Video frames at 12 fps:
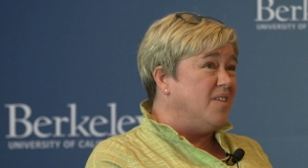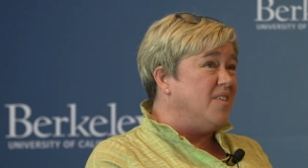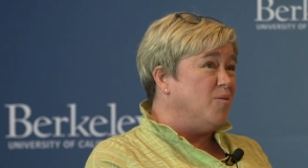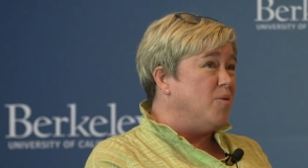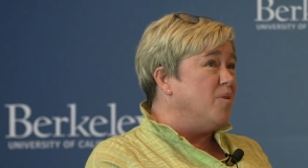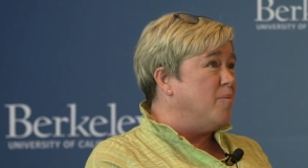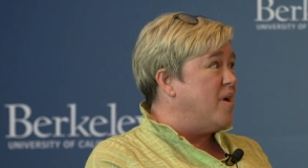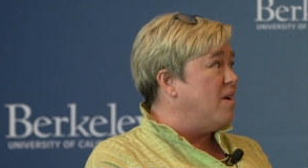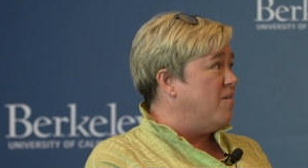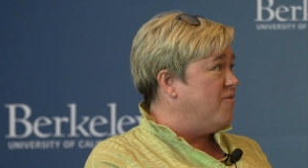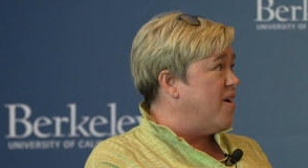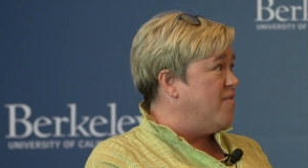I think we were
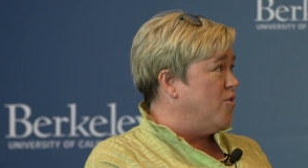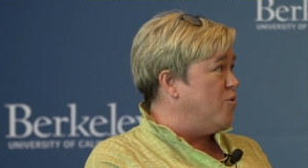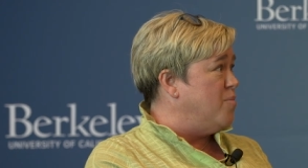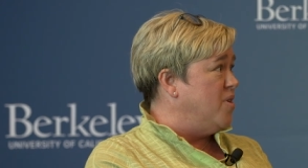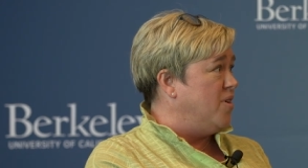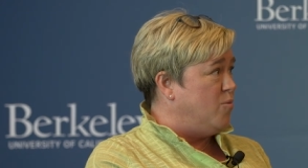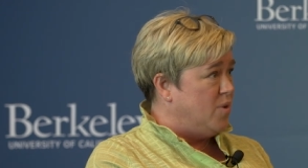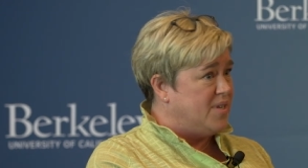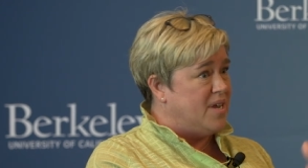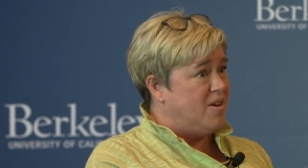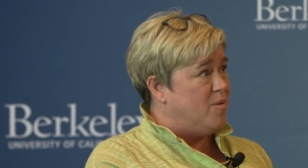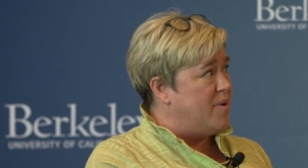about 500 million, went
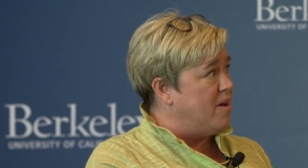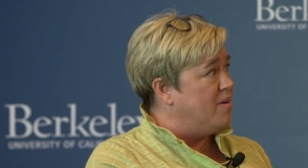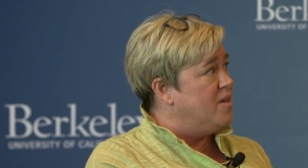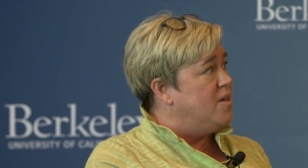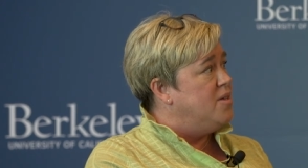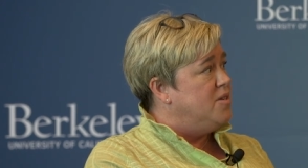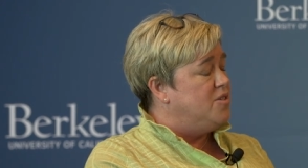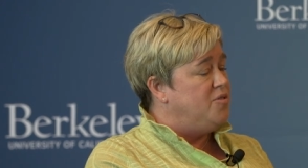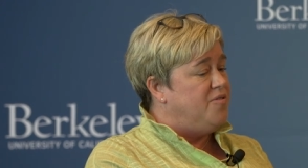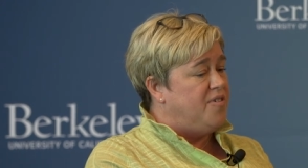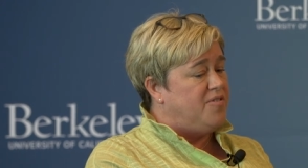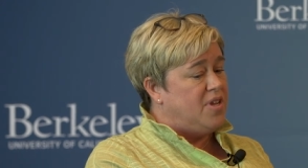down to about
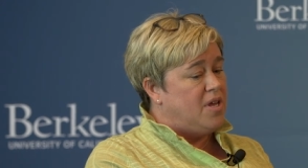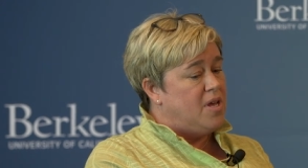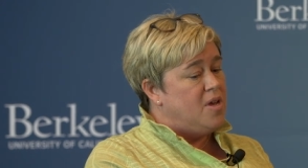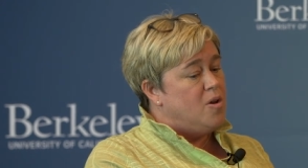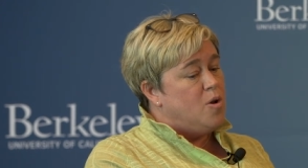250.